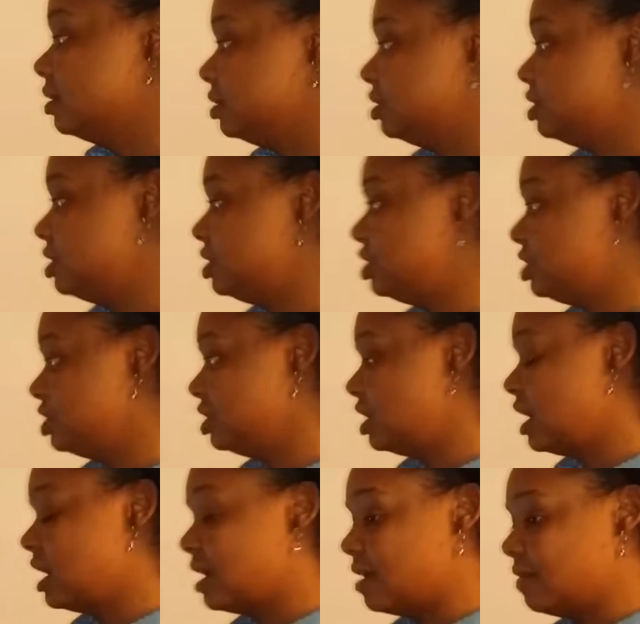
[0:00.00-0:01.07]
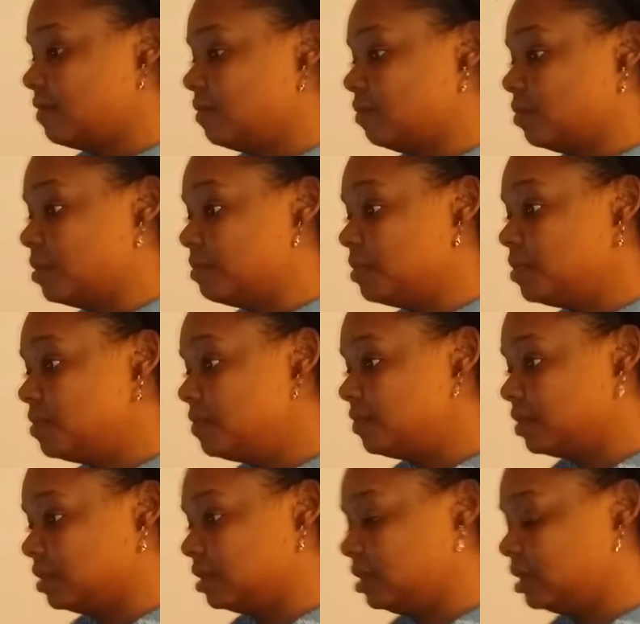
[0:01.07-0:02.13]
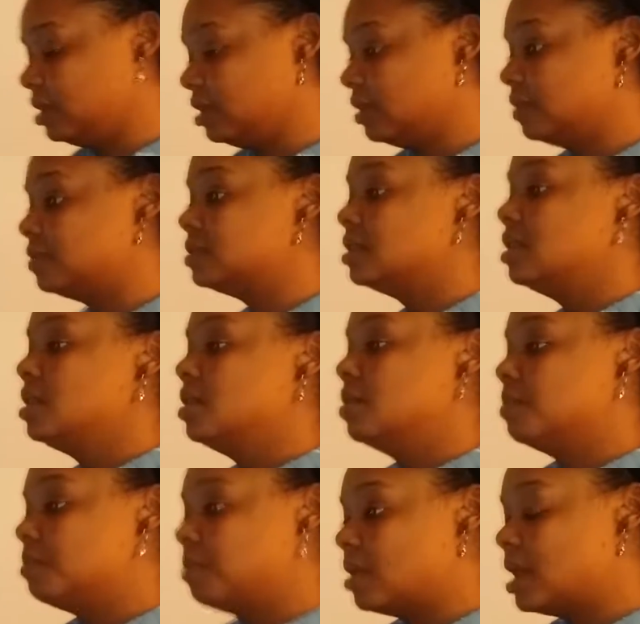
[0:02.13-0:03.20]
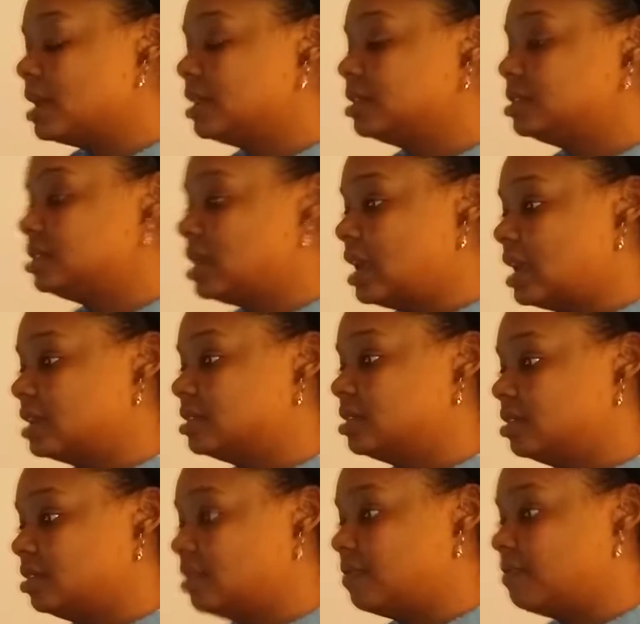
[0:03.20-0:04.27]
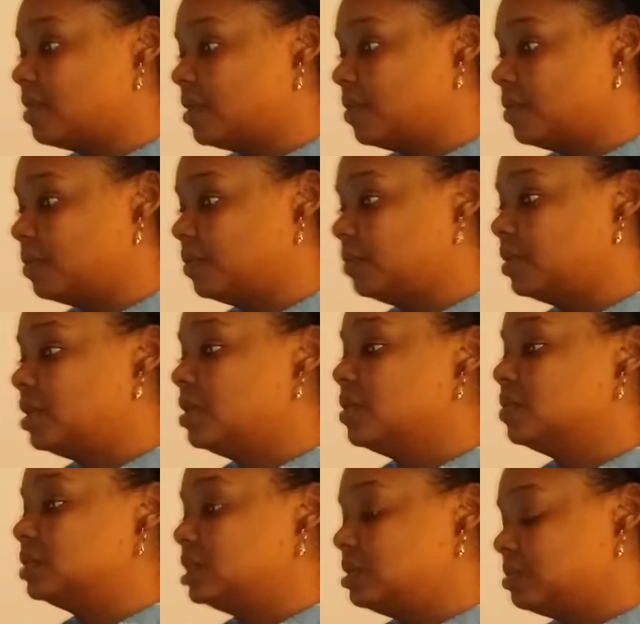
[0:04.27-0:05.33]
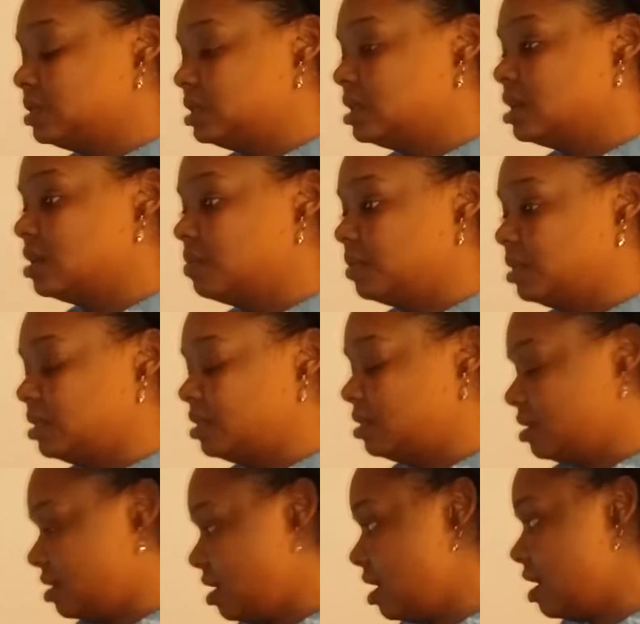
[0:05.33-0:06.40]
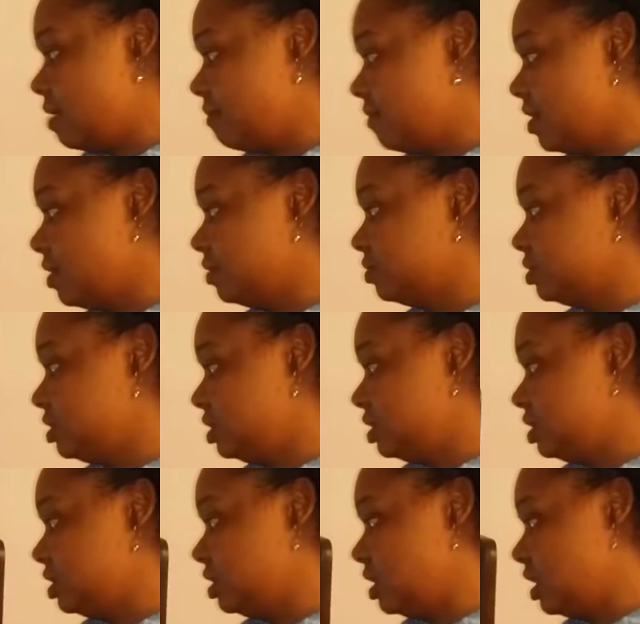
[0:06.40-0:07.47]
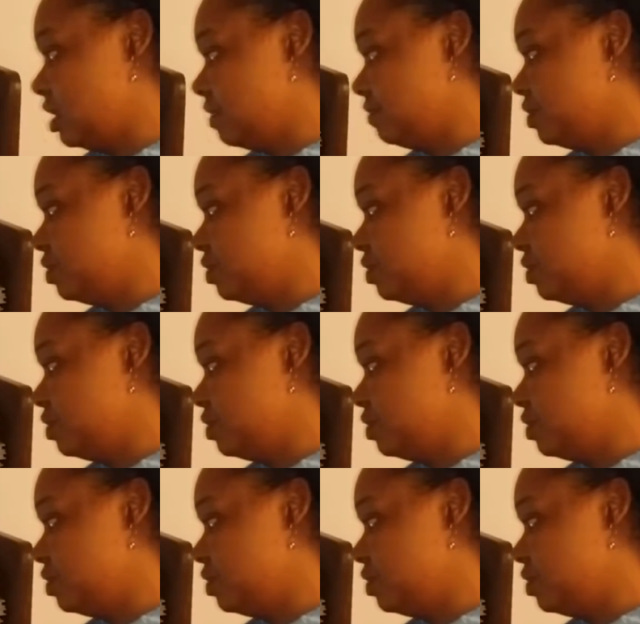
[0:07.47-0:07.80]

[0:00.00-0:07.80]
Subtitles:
she should have removed her gloves prior to answering the phone. She was done with the phone. She should have